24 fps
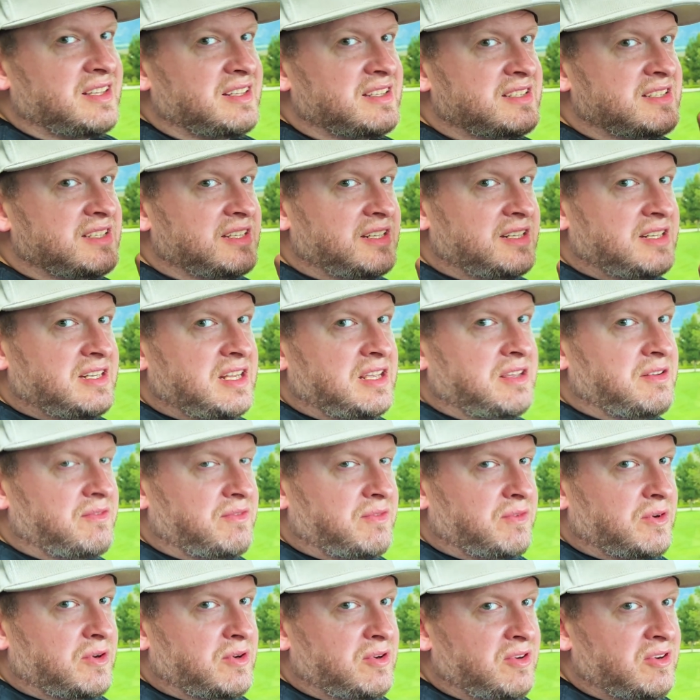to
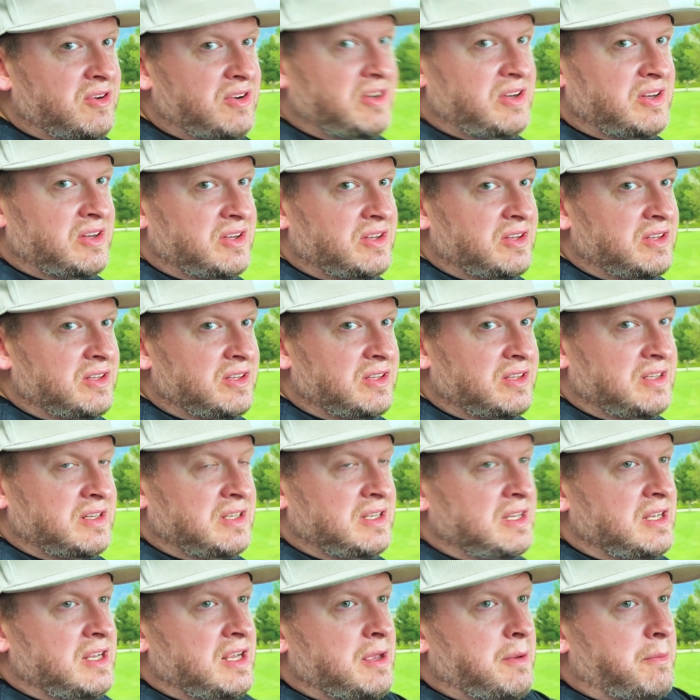Denver,
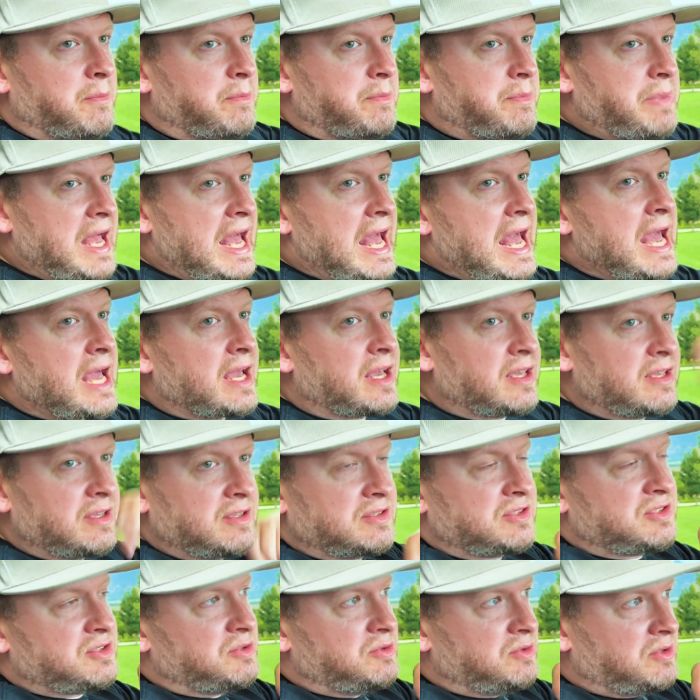back
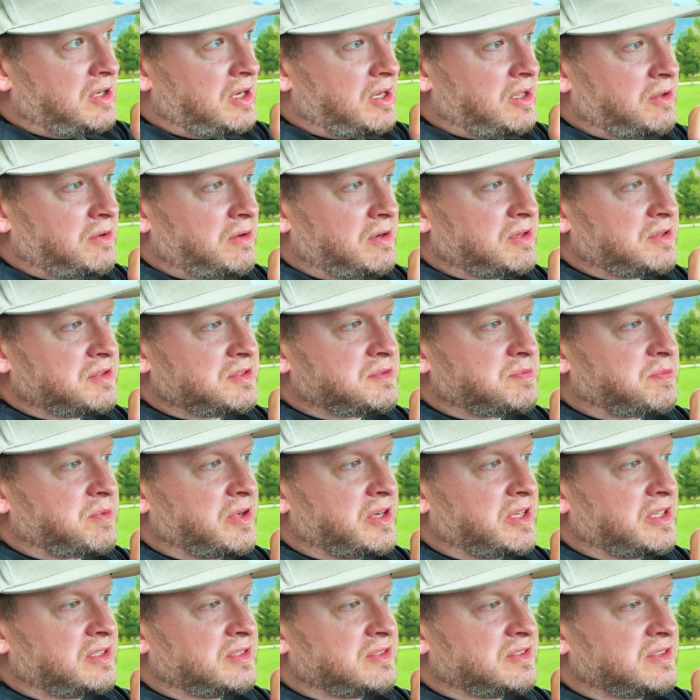to Colorado
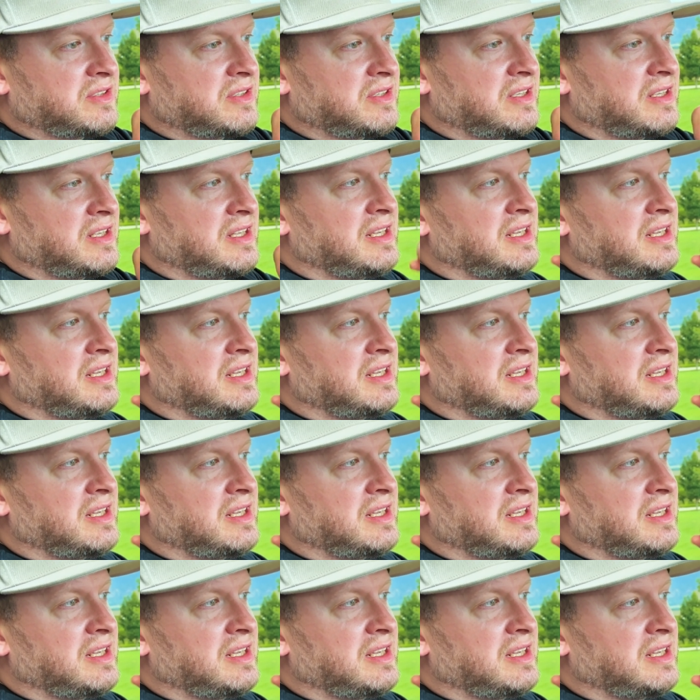Springs,